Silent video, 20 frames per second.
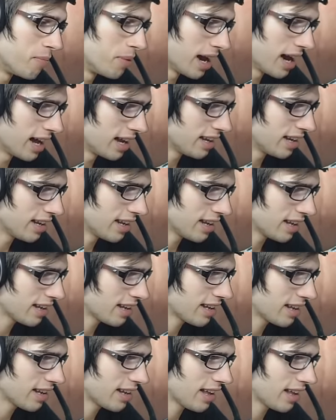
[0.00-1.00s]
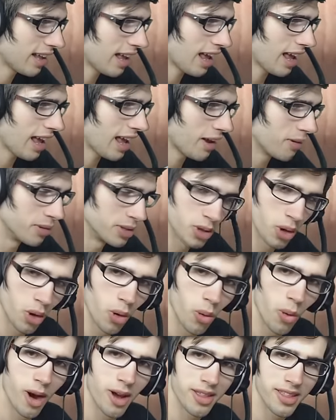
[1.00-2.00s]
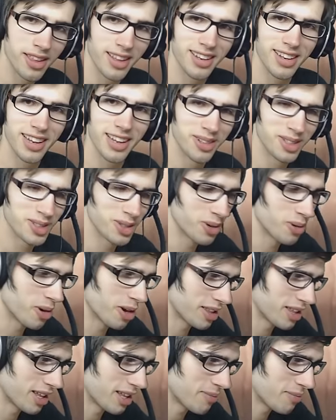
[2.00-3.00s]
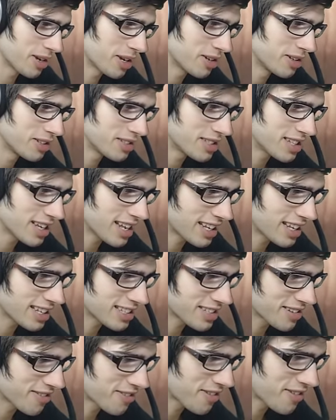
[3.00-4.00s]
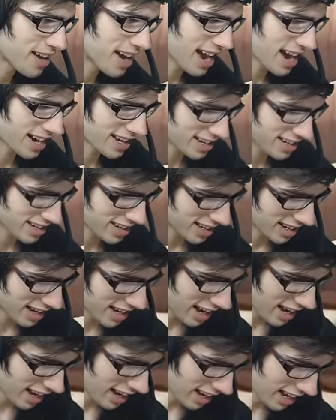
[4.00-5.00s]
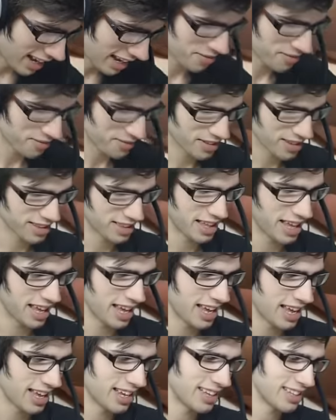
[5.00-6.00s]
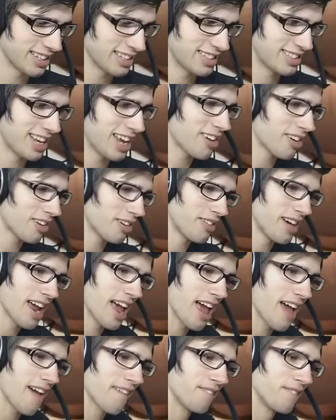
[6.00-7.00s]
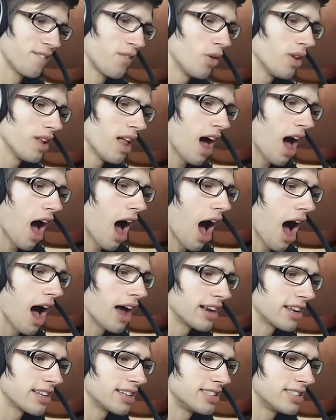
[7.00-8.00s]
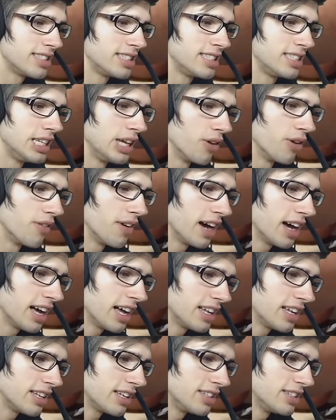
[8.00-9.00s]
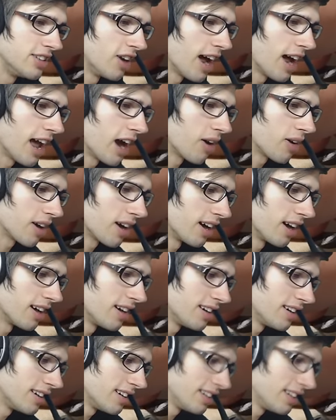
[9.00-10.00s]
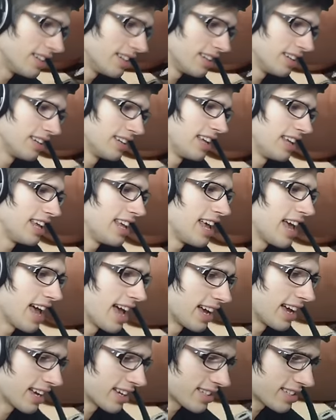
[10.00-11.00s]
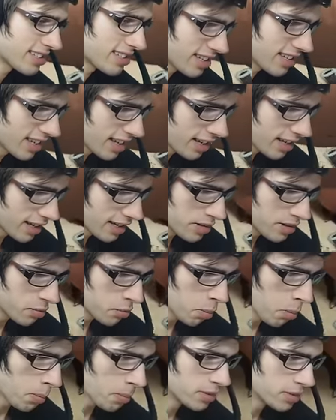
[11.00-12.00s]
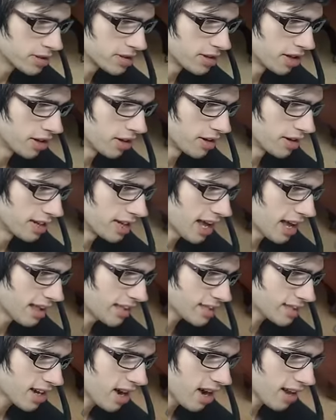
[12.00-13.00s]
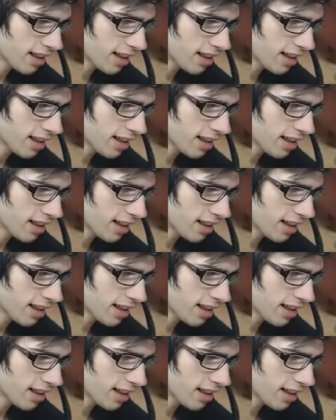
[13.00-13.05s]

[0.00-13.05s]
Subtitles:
But it was all worth it. It was all worth it because it is, in fact, the Secret Rare Full Art Silver Dialga EX. So yeah, this